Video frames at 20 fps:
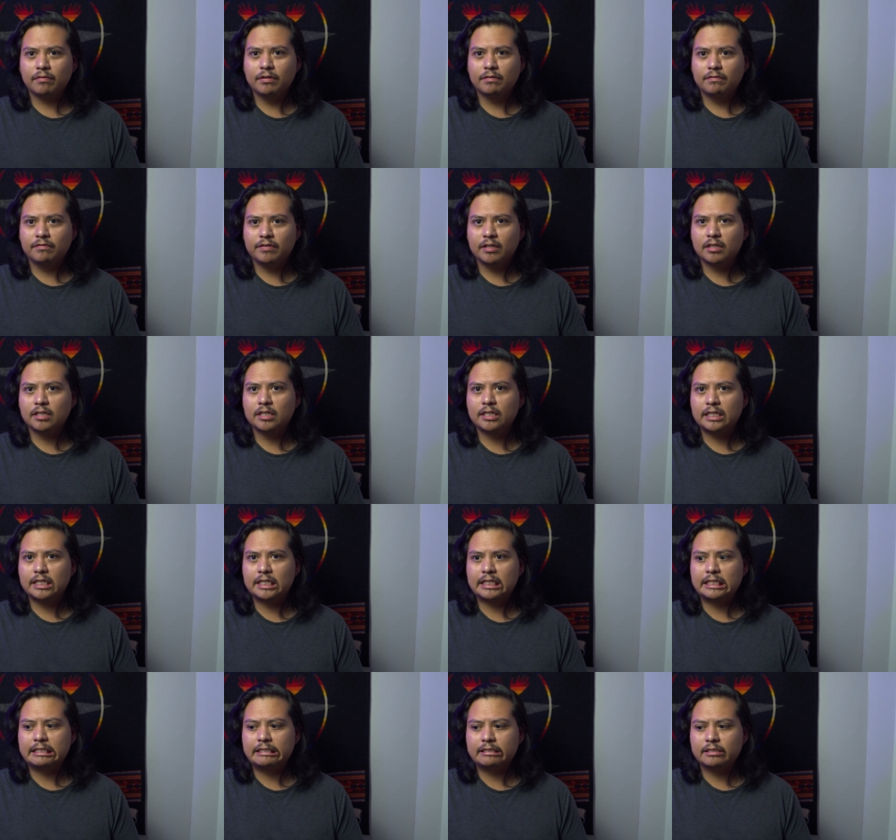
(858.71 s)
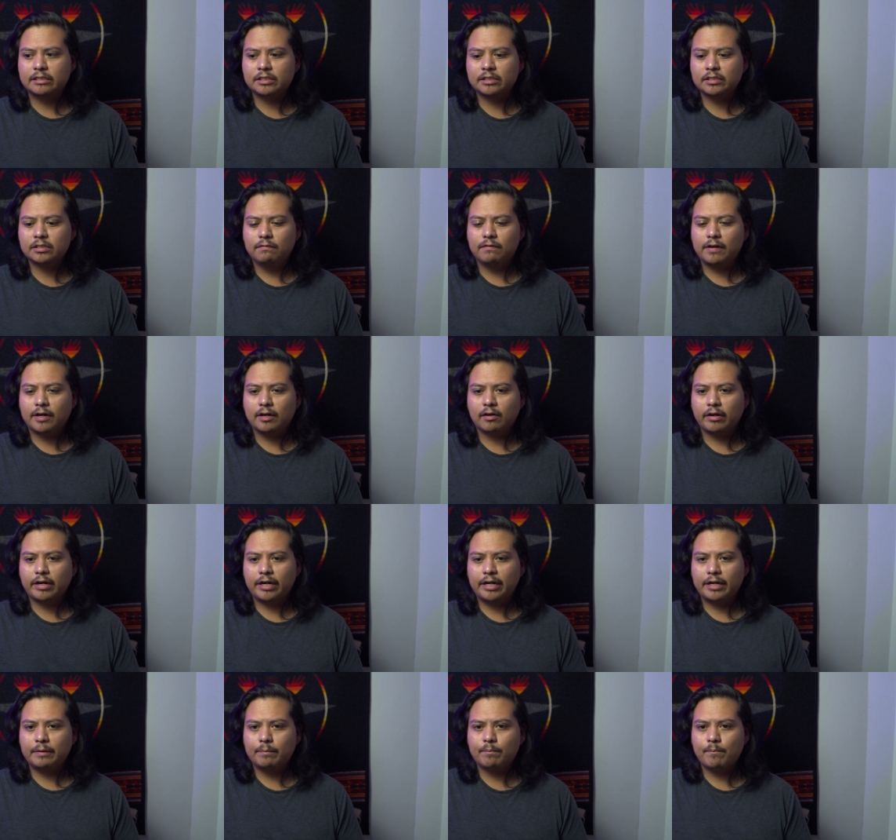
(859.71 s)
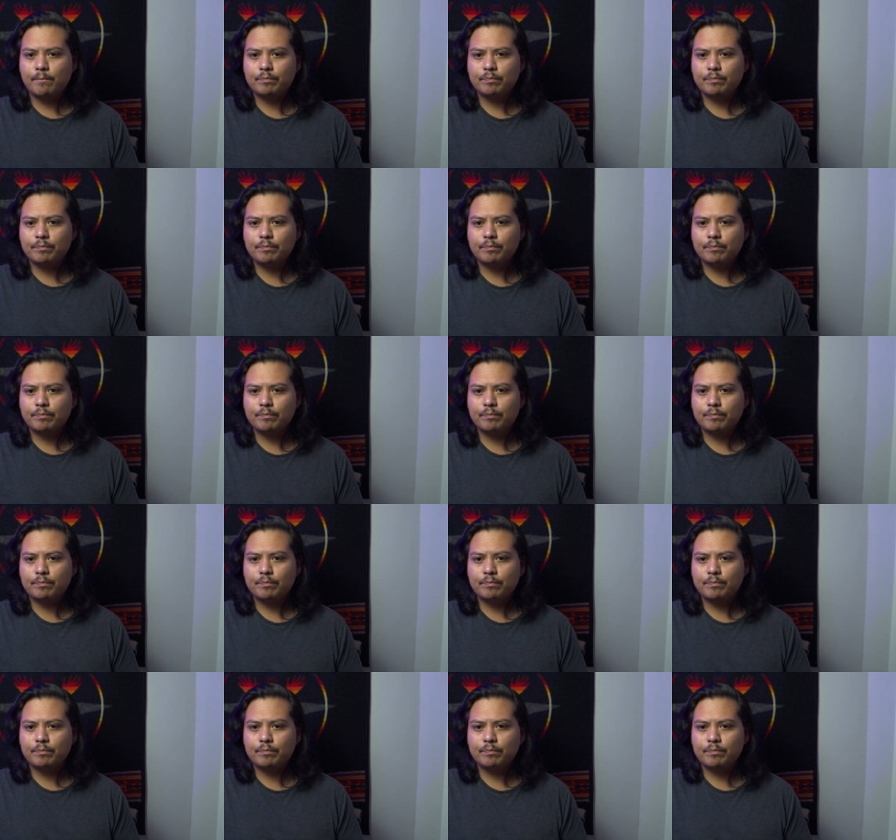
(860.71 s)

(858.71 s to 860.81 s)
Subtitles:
the villain is very,